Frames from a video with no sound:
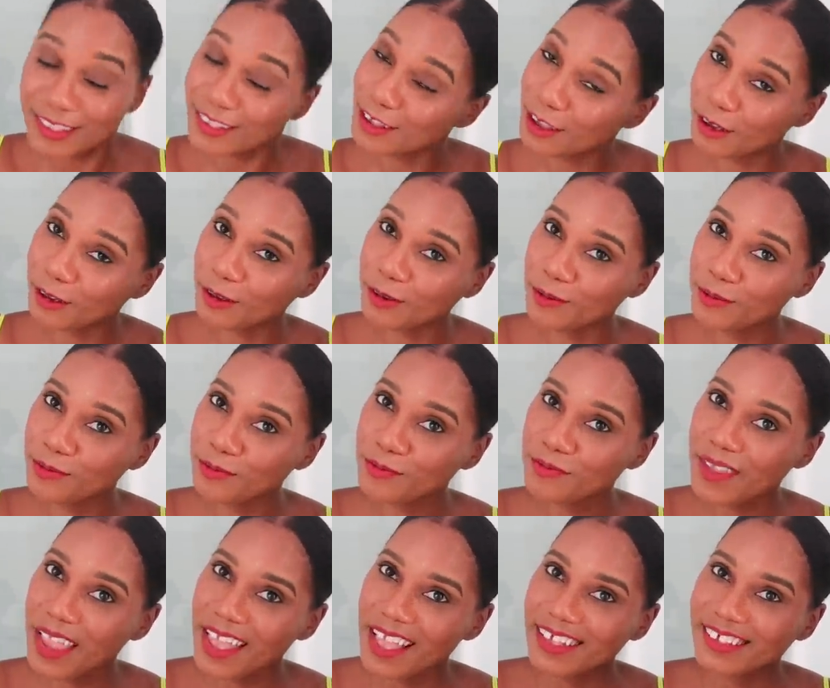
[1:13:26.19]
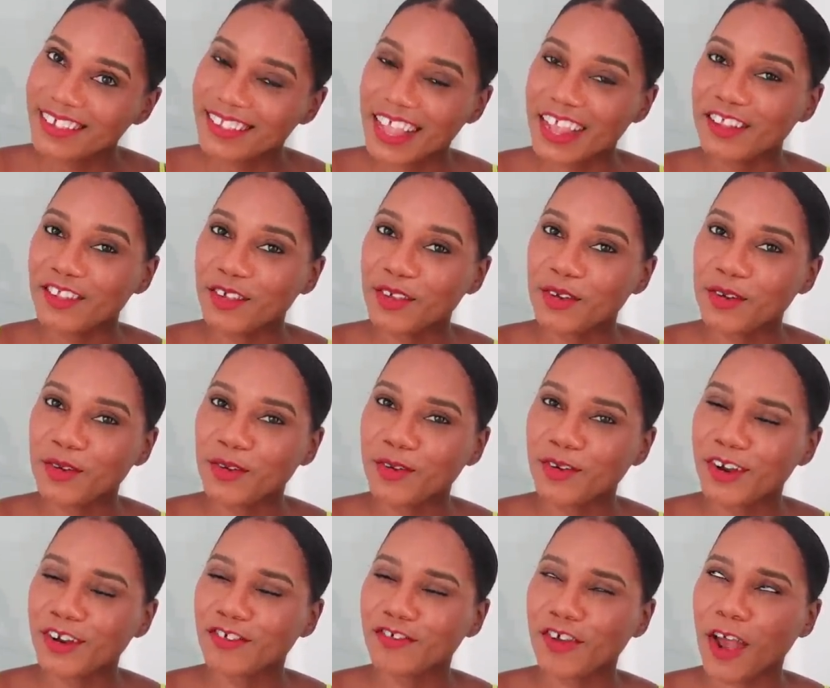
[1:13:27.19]
So stay
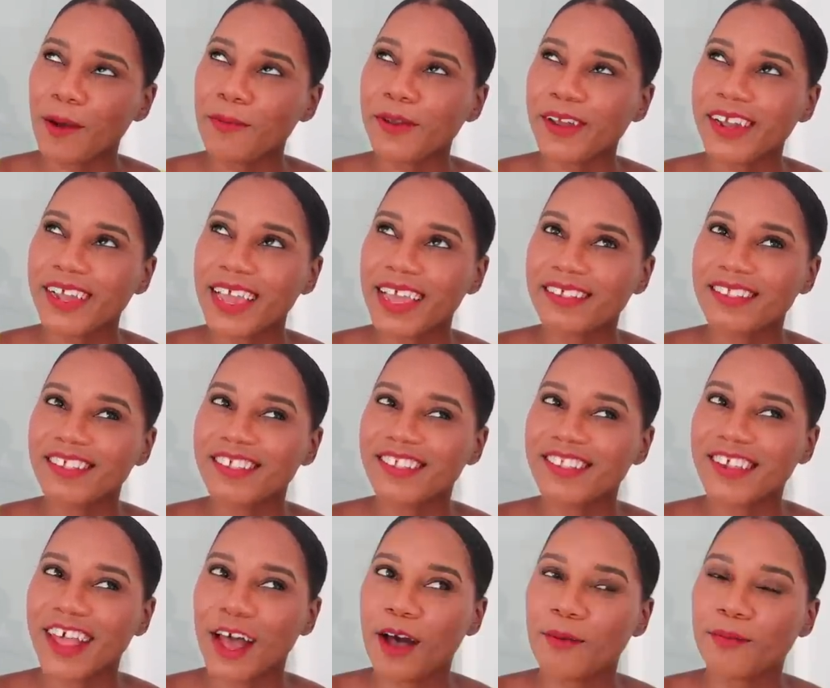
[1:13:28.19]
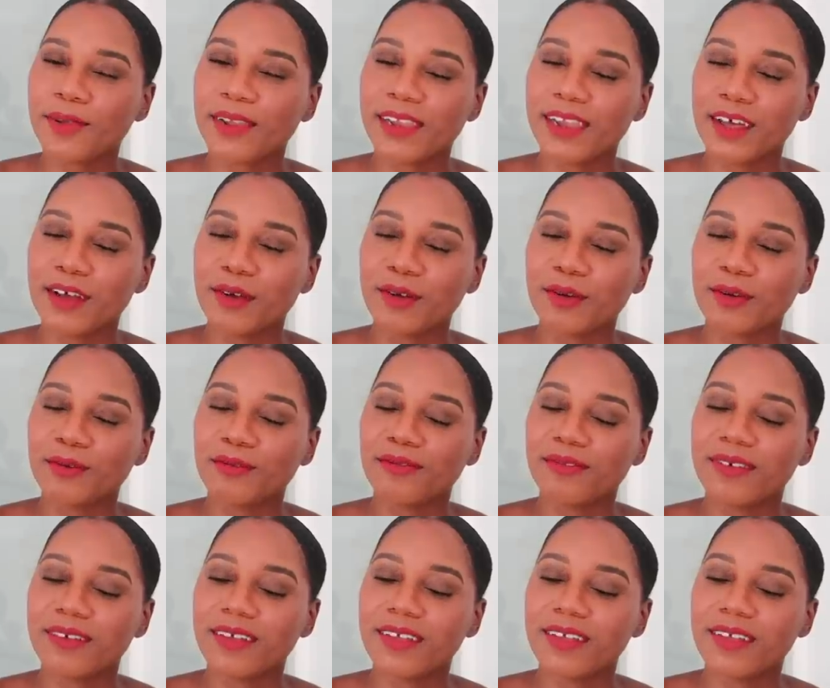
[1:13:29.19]
tuned, drop your guesses down below